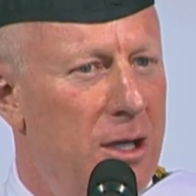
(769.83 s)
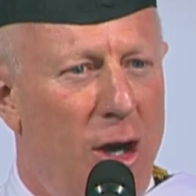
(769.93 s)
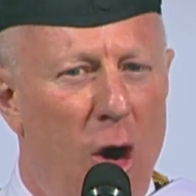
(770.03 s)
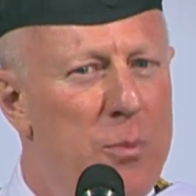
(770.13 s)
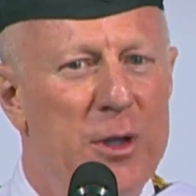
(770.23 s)

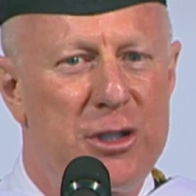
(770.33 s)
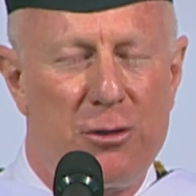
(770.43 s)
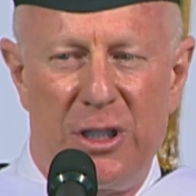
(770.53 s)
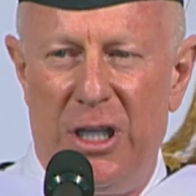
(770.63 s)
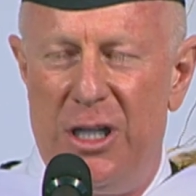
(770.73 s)
hope is
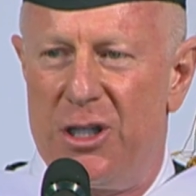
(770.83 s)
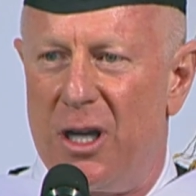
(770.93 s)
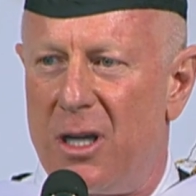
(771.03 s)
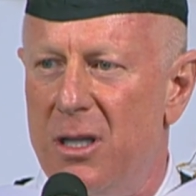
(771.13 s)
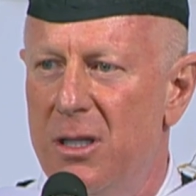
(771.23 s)

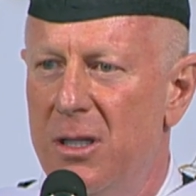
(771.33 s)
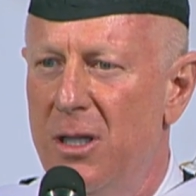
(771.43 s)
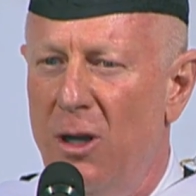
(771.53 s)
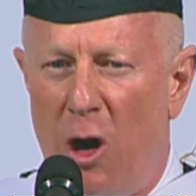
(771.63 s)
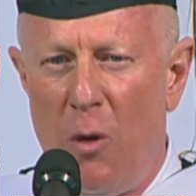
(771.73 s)
strategic.
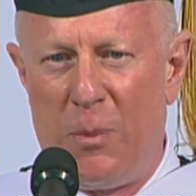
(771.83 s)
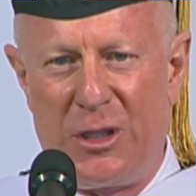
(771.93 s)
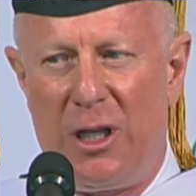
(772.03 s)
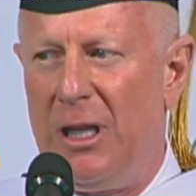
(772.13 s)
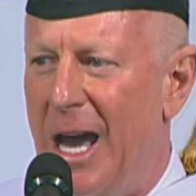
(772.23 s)
Hope
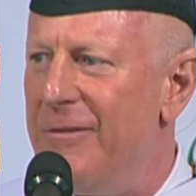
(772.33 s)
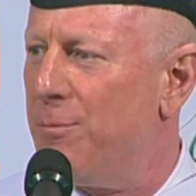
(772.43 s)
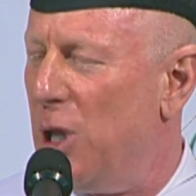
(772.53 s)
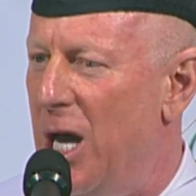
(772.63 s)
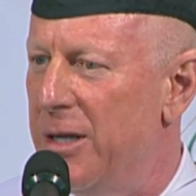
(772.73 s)
is a
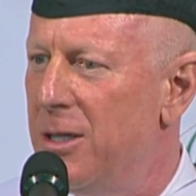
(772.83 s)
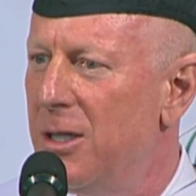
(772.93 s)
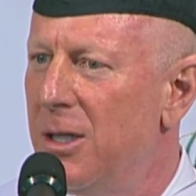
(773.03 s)
lifeblood.